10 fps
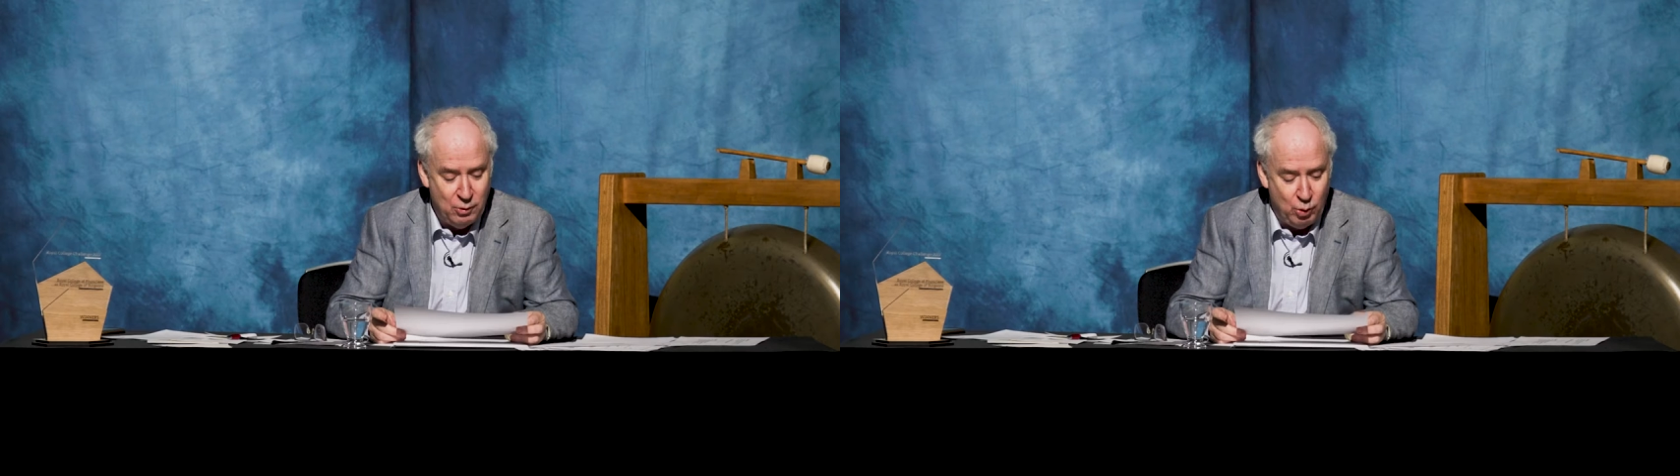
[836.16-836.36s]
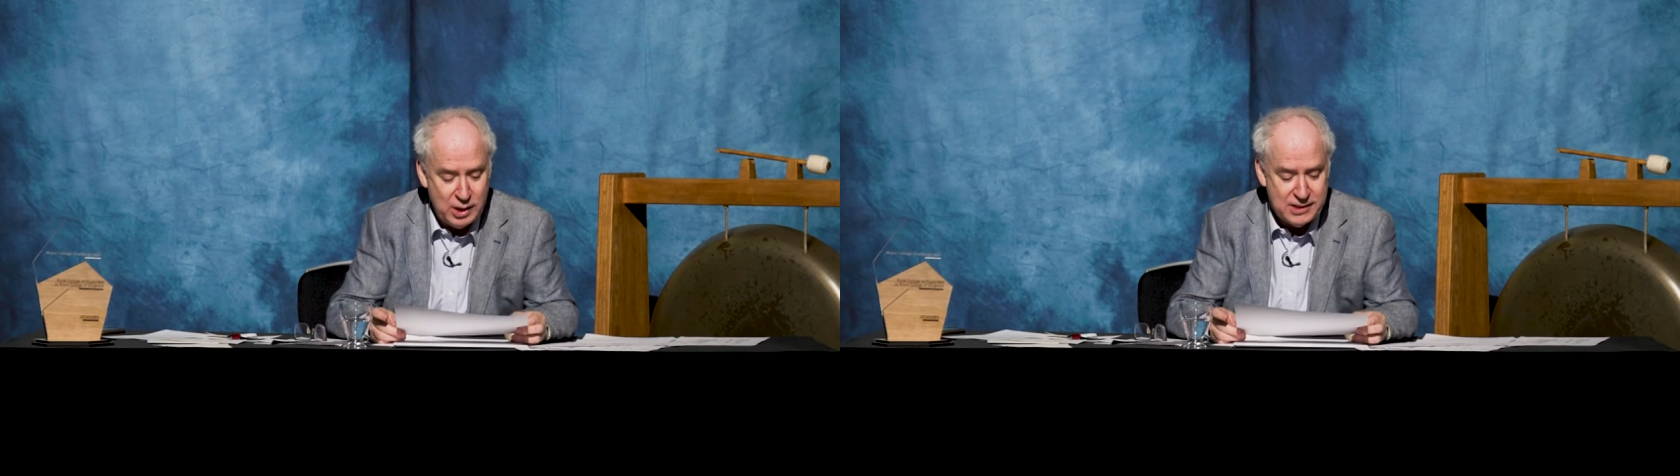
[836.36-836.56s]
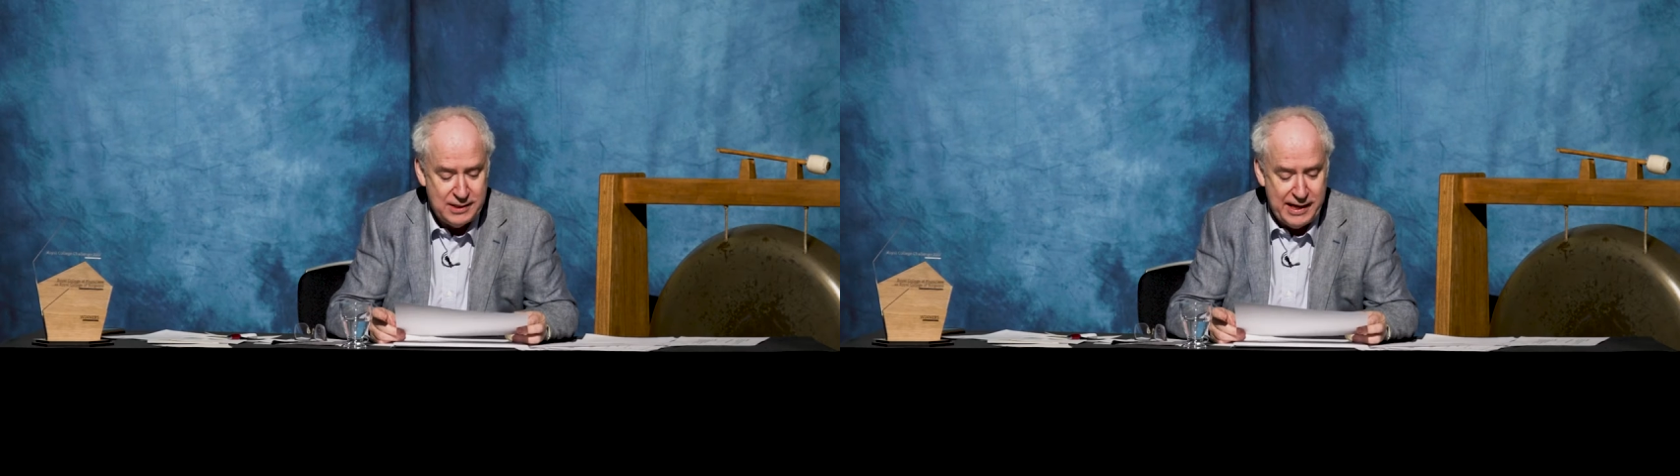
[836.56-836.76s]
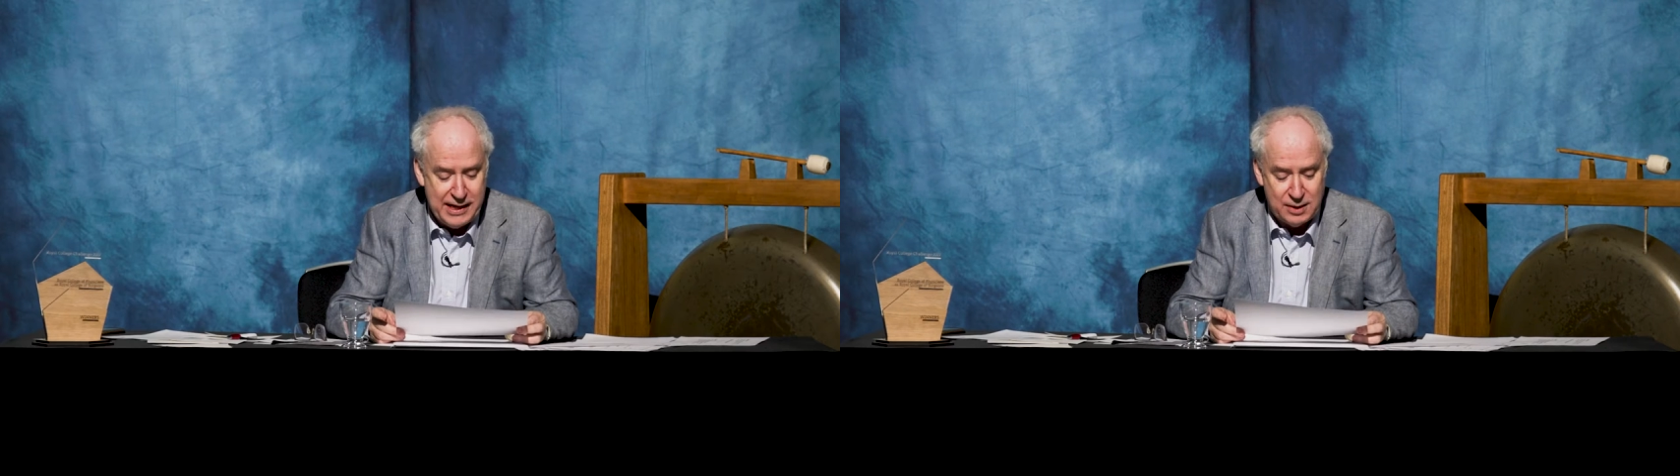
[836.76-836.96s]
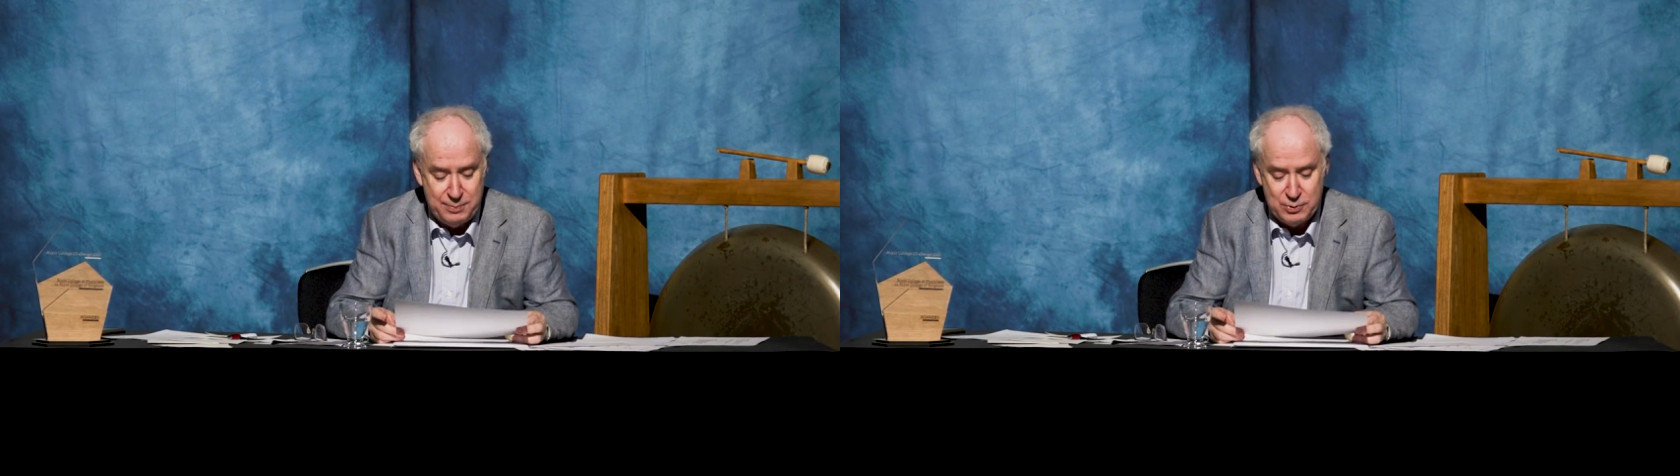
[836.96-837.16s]
What's the
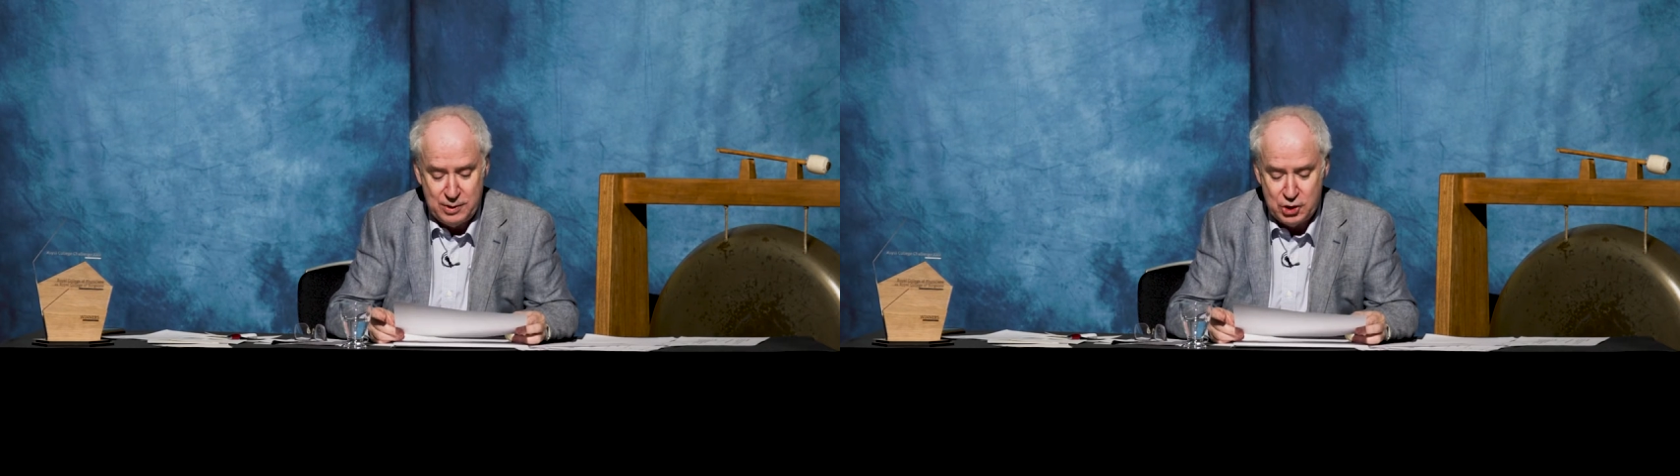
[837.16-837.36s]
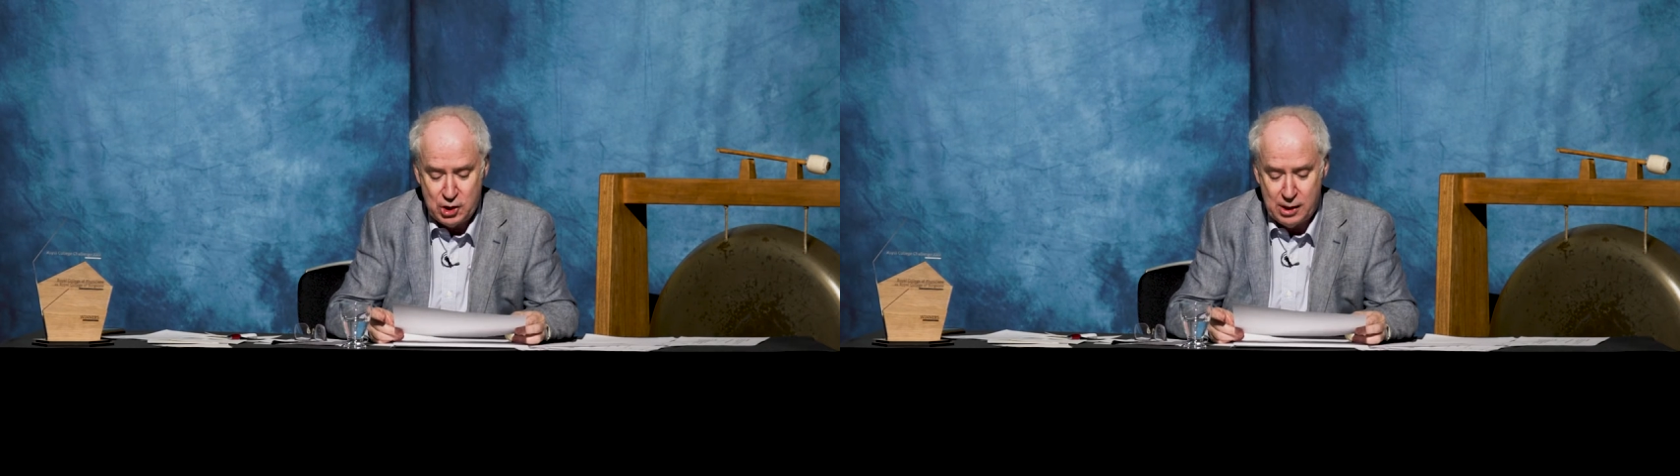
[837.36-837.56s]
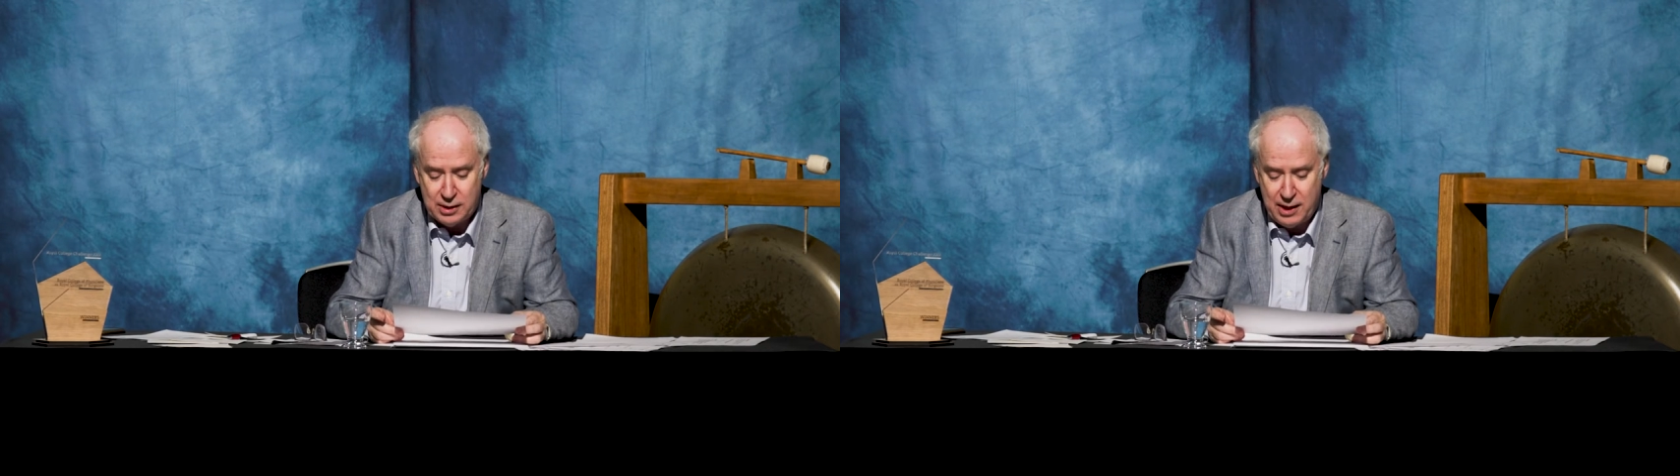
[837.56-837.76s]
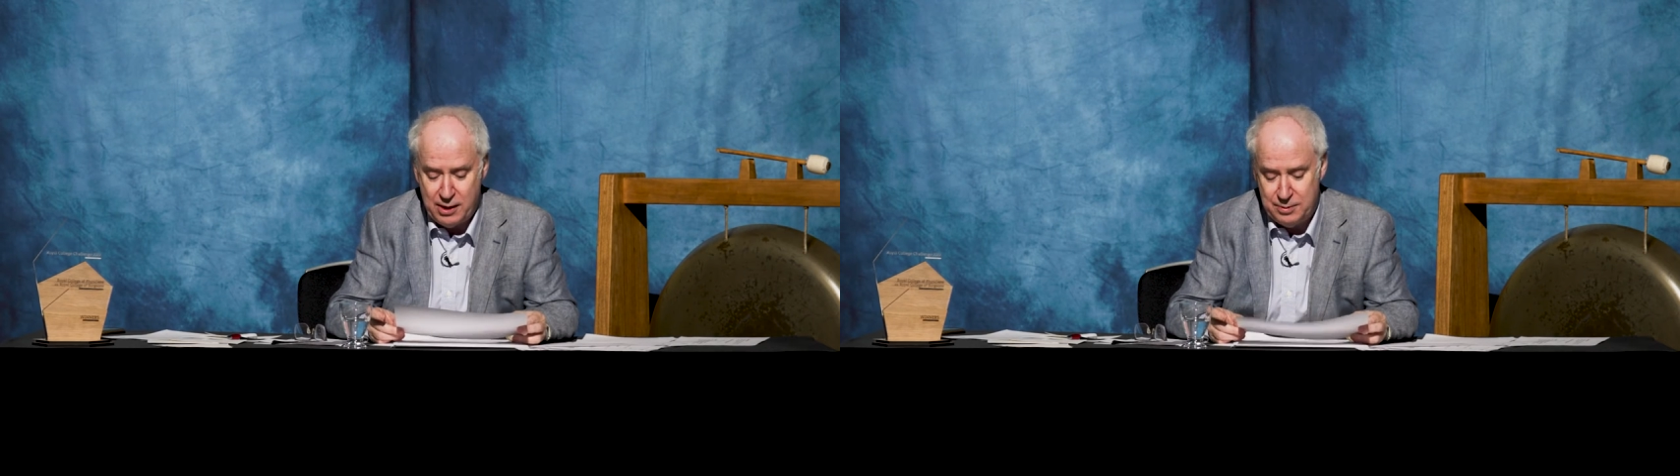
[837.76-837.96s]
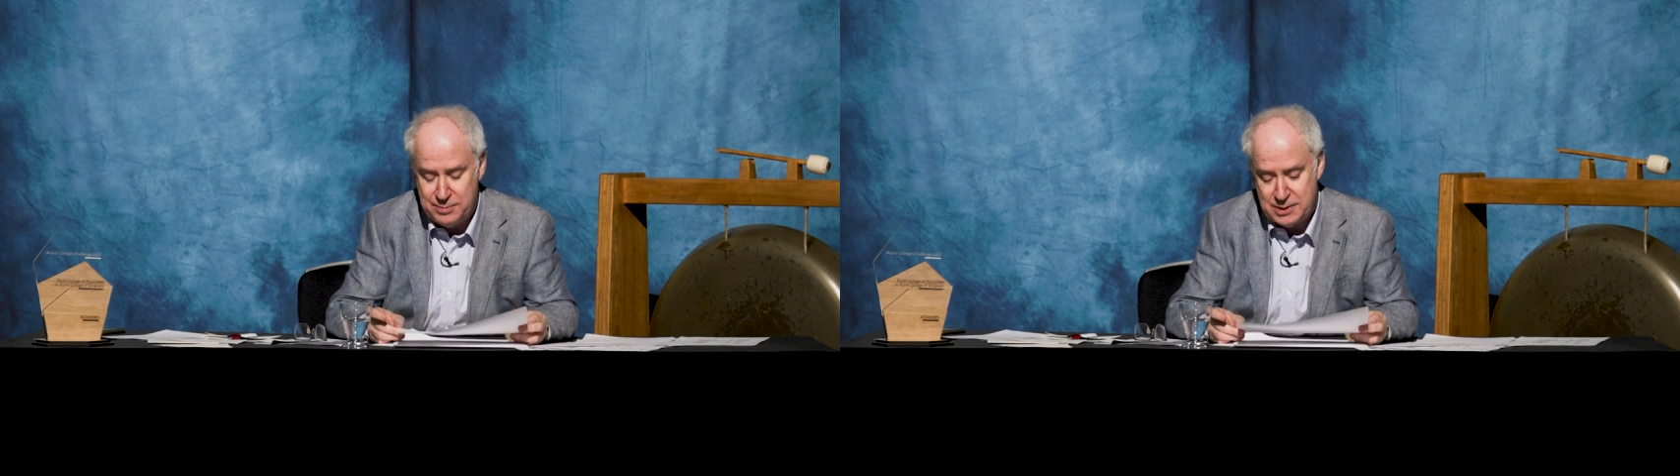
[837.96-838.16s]
link between Sherlock
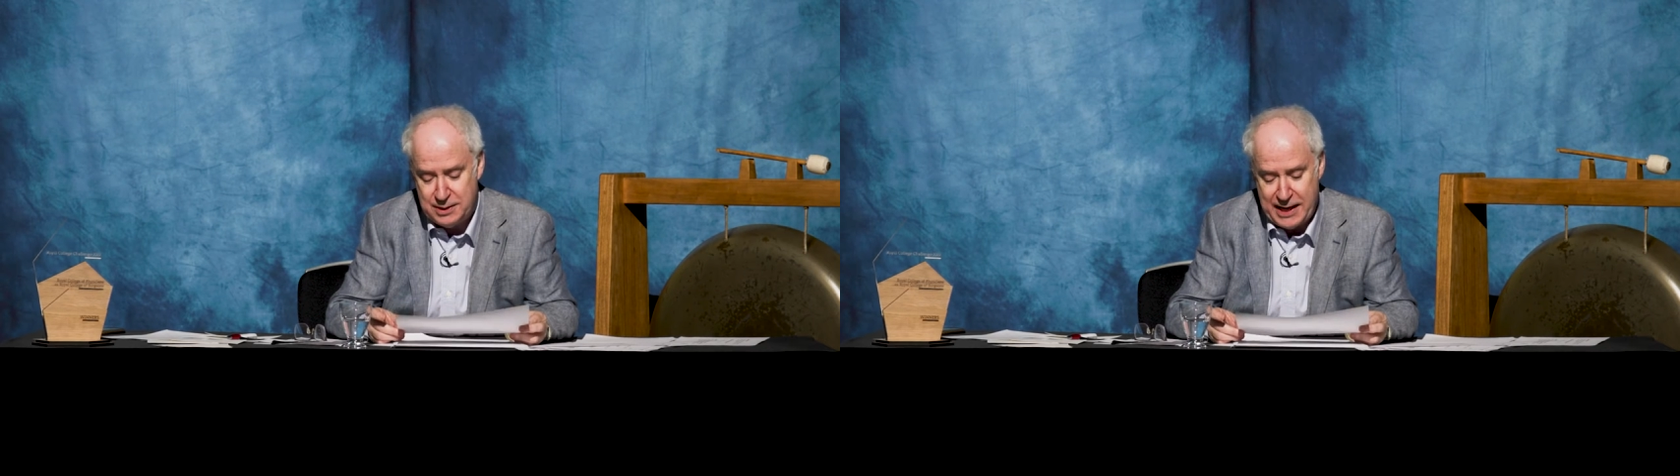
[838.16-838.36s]
Holmes and